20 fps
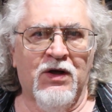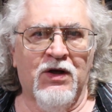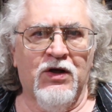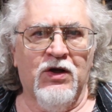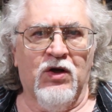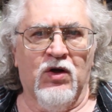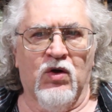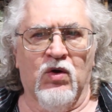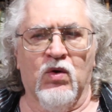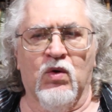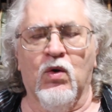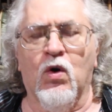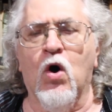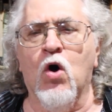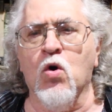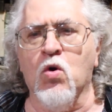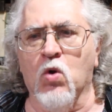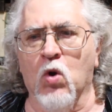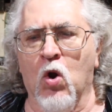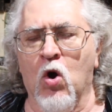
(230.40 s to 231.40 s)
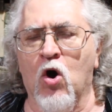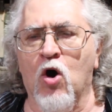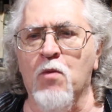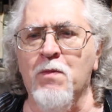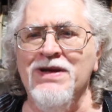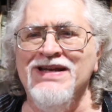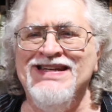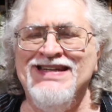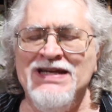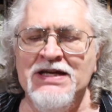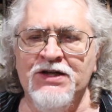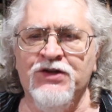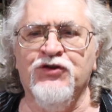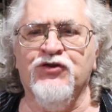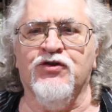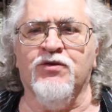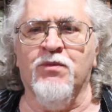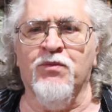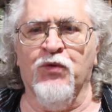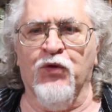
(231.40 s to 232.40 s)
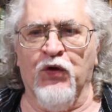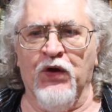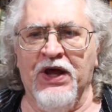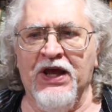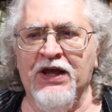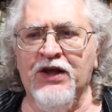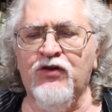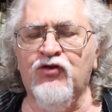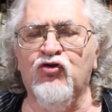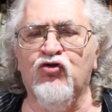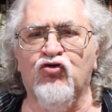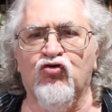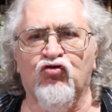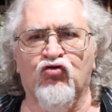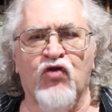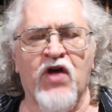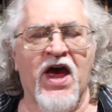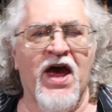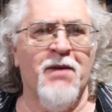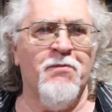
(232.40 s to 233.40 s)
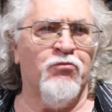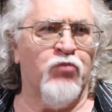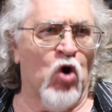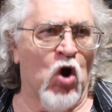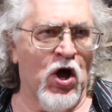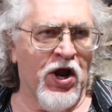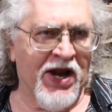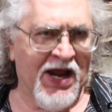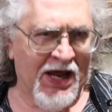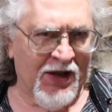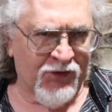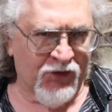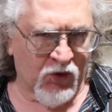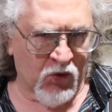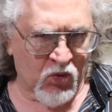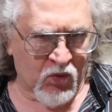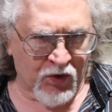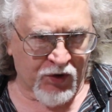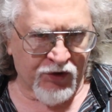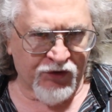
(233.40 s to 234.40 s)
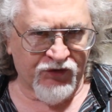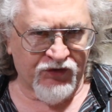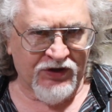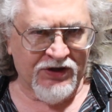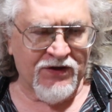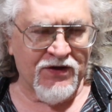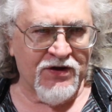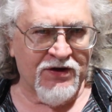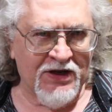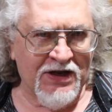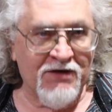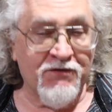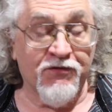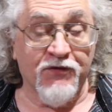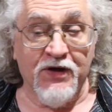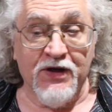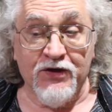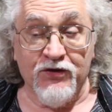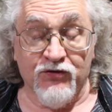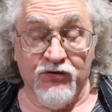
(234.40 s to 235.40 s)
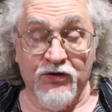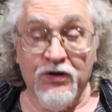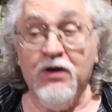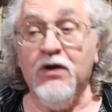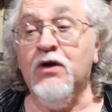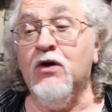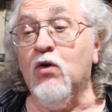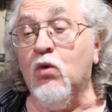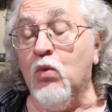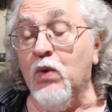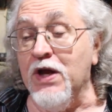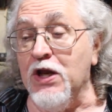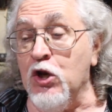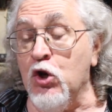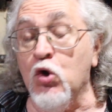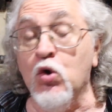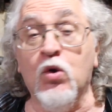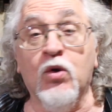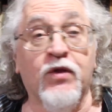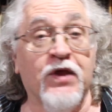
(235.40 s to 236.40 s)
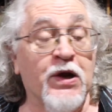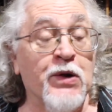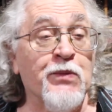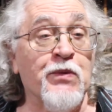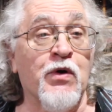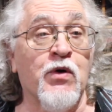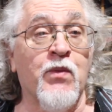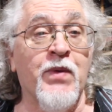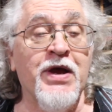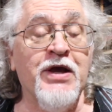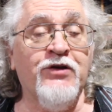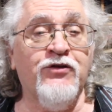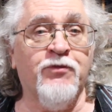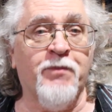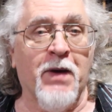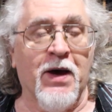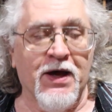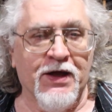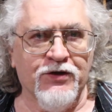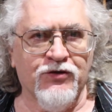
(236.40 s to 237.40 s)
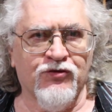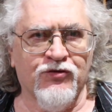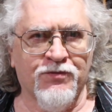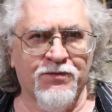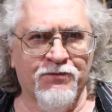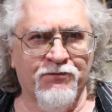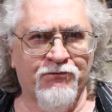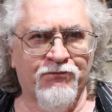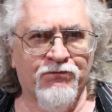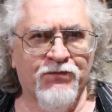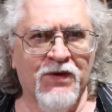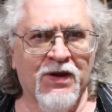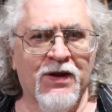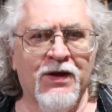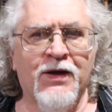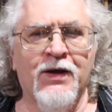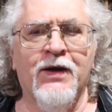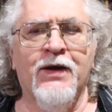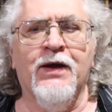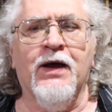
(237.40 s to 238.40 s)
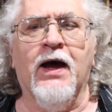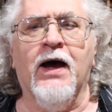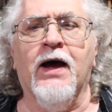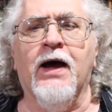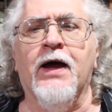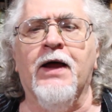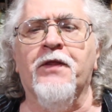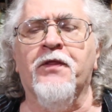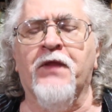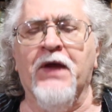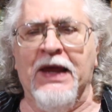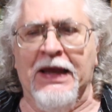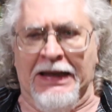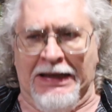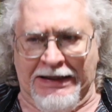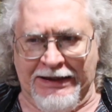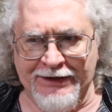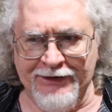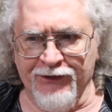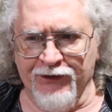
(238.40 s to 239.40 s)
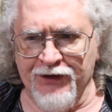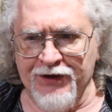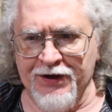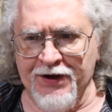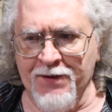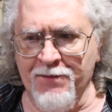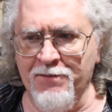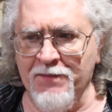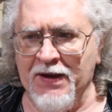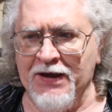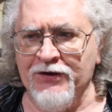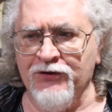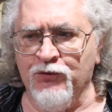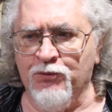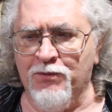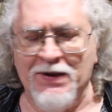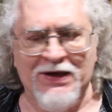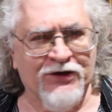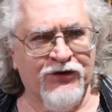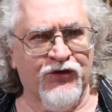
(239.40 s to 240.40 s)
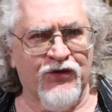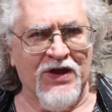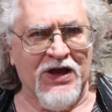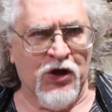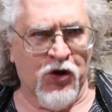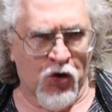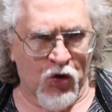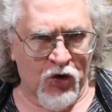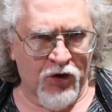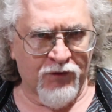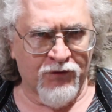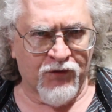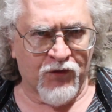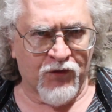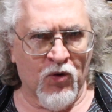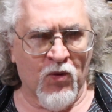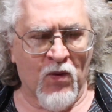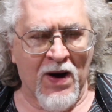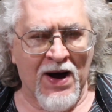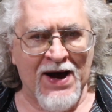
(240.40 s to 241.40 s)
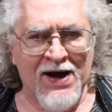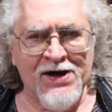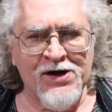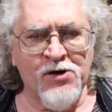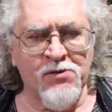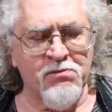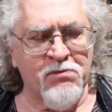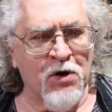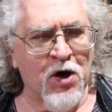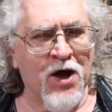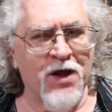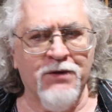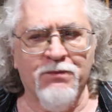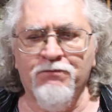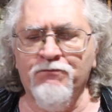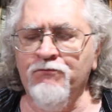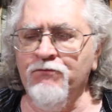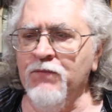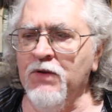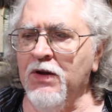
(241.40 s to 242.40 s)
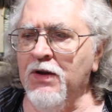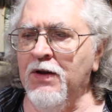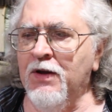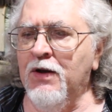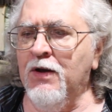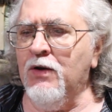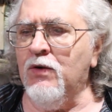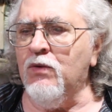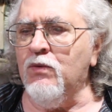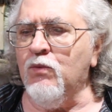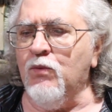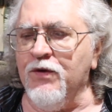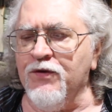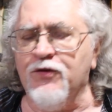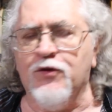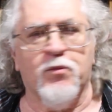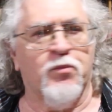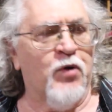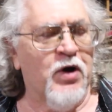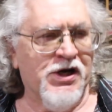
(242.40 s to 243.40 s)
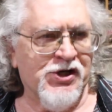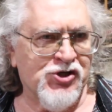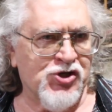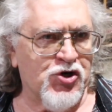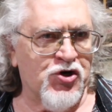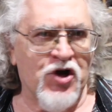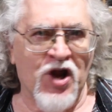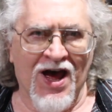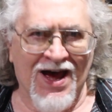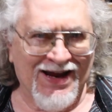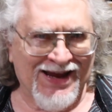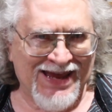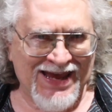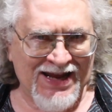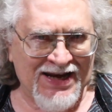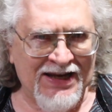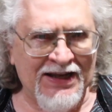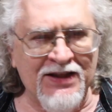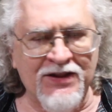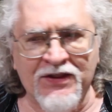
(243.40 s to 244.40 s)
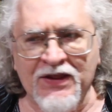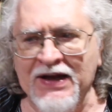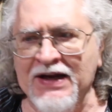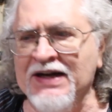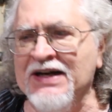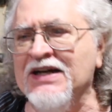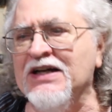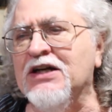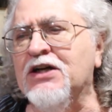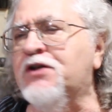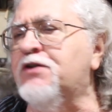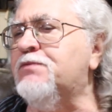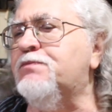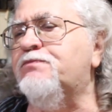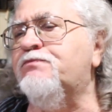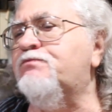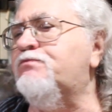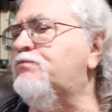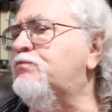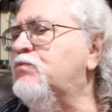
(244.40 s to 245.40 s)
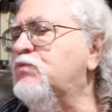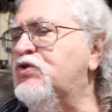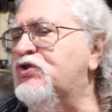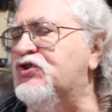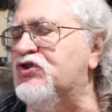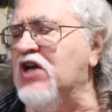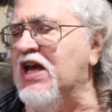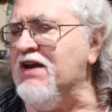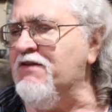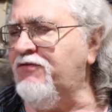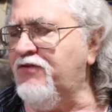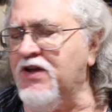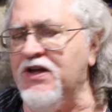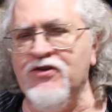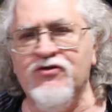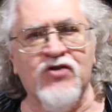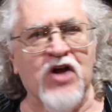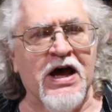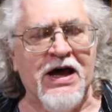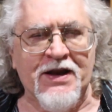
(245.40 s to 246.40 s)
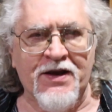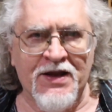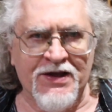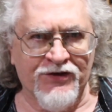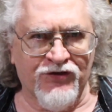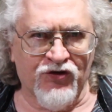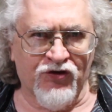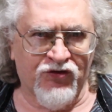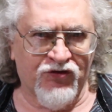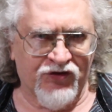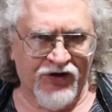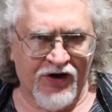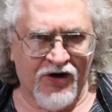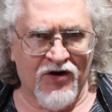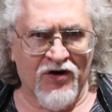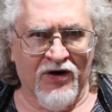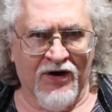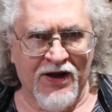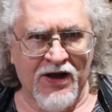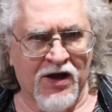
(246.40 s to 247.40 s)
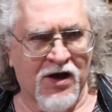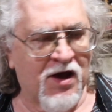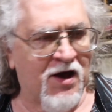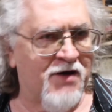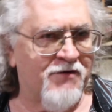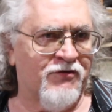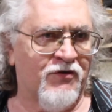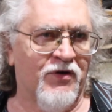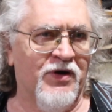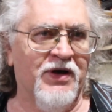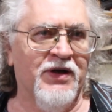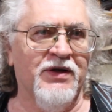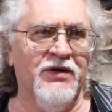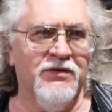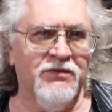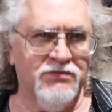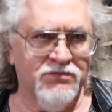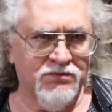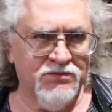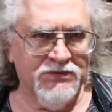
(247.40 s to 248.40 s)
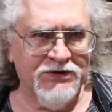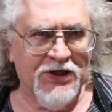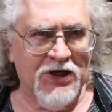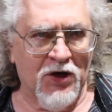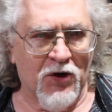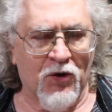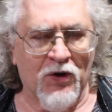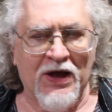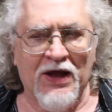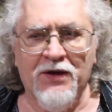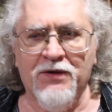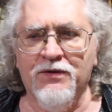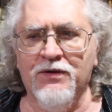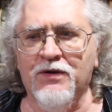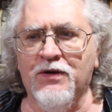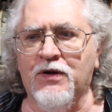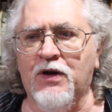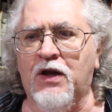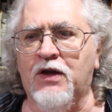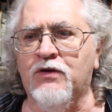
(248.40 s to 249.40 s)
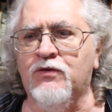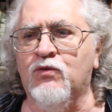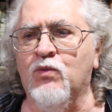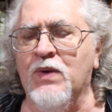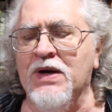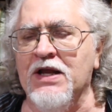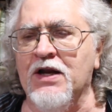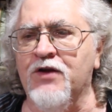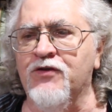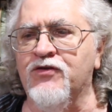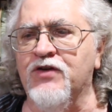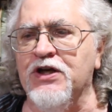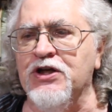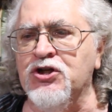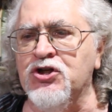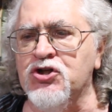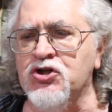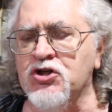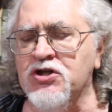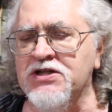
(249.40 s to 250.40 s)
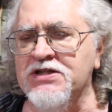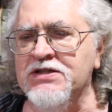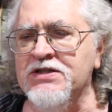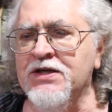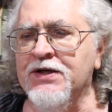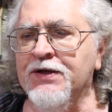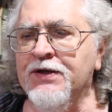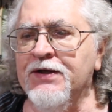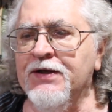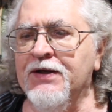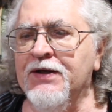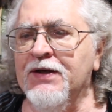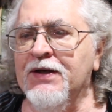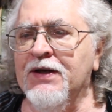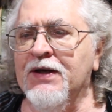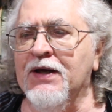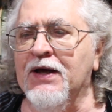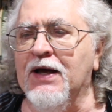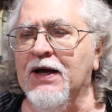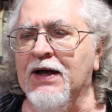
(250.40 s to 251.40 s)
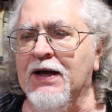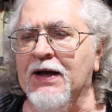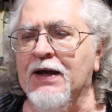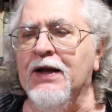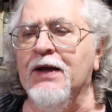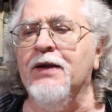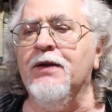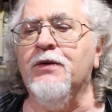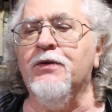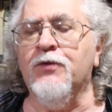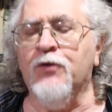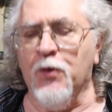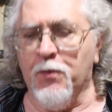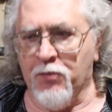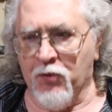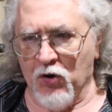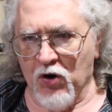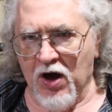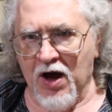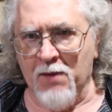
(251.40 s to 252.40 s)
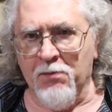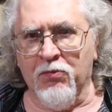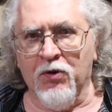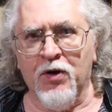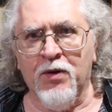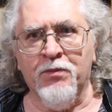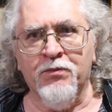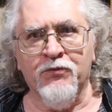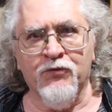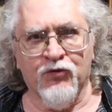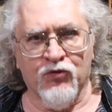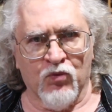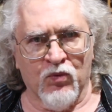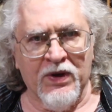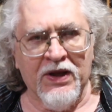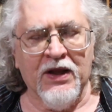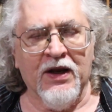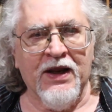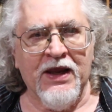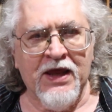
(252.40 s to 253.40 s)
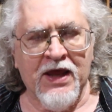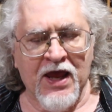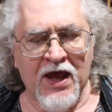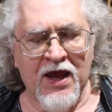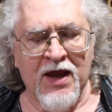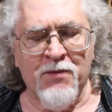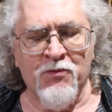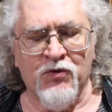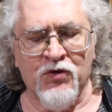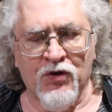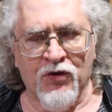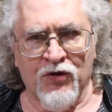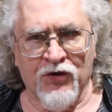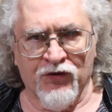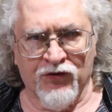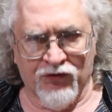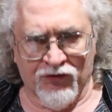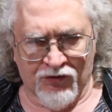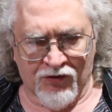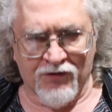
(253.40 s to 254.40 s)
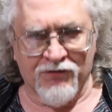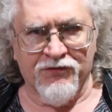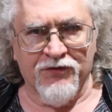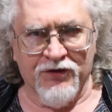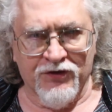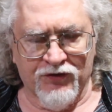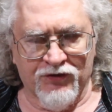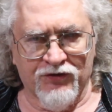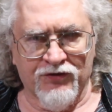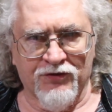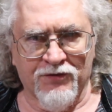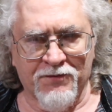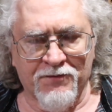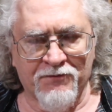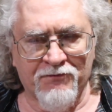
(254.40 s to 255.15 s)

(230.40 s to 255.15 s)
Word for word: You know, Oklahoma did some things that brought out the worst in the defense. We knew there were weak spots. Uh, they hid them as best they could while, but with the pressure not getting there, safeties not necessarily covering, you know, as well as they should, uh, the problems really came to the surface.